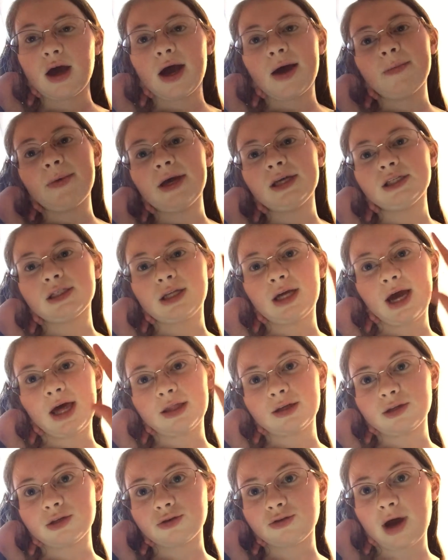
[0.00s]
I basically
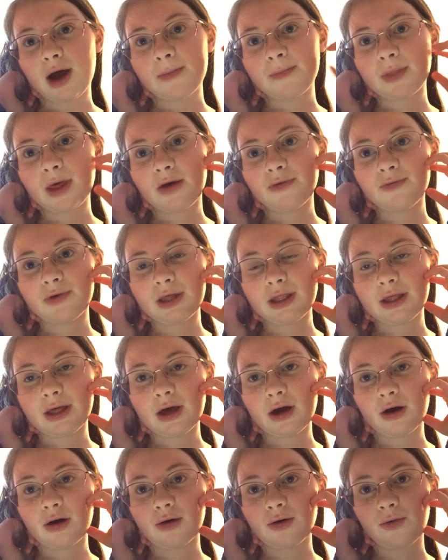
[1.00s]
had to scrap that
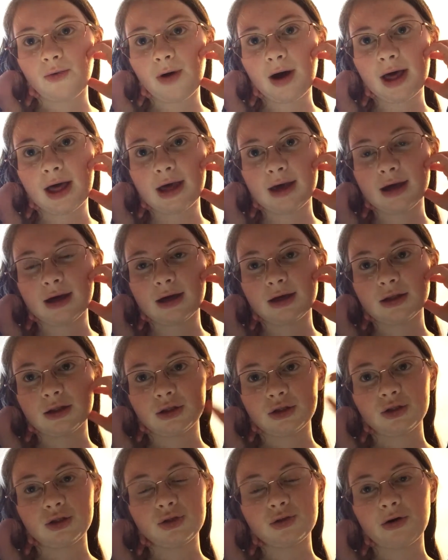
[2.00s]
video
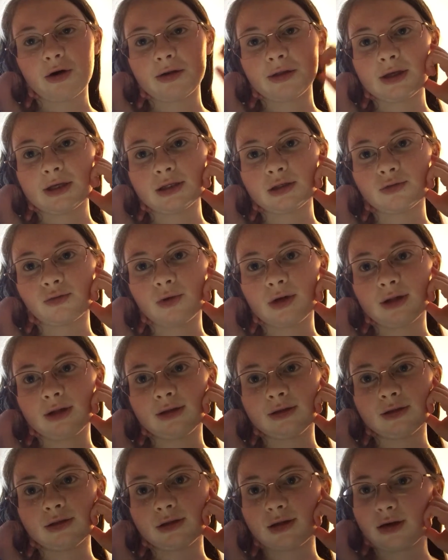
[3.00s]
and start this
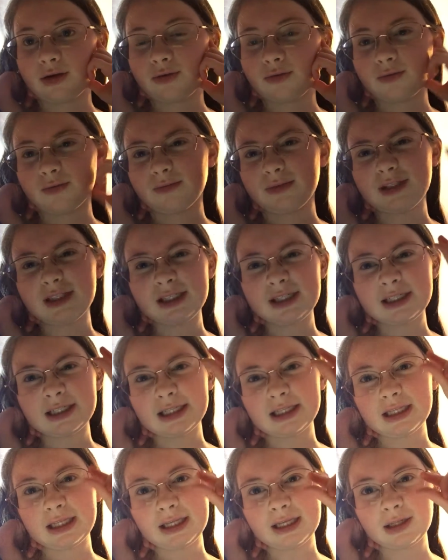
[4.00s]
one, so just a
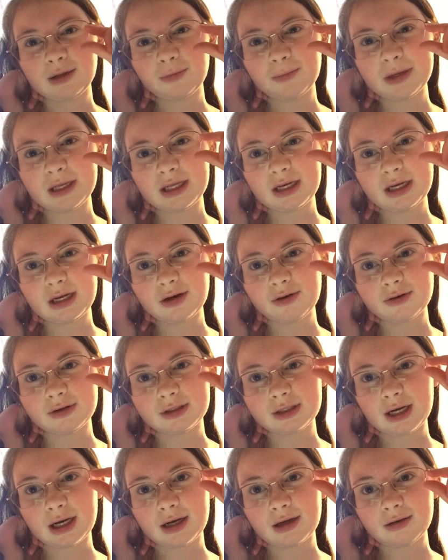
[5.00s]
little bit
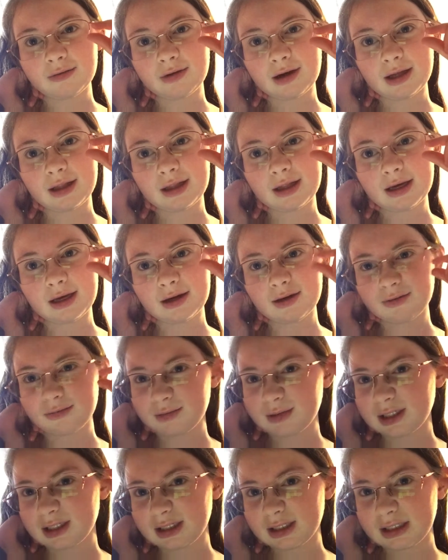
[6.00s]
irritated right now,
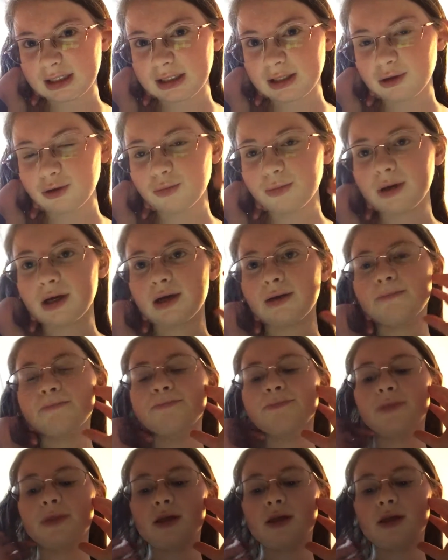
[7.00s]
just a little bit.